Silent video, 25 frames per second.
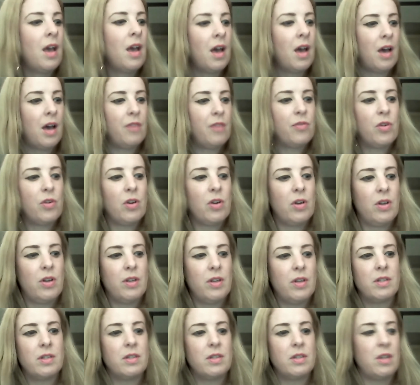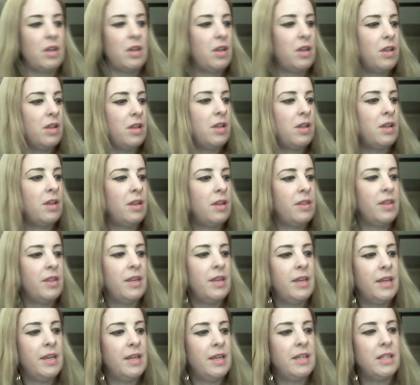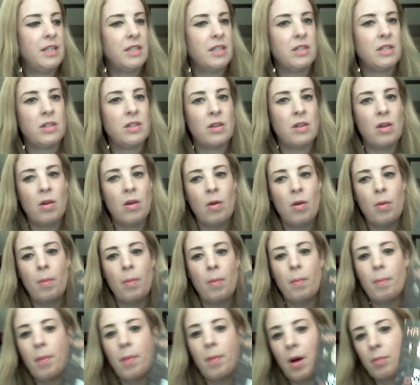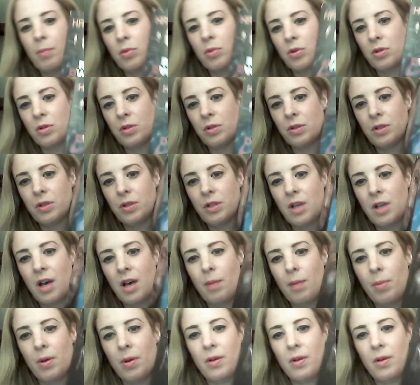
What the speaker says: I've got this popcorn tub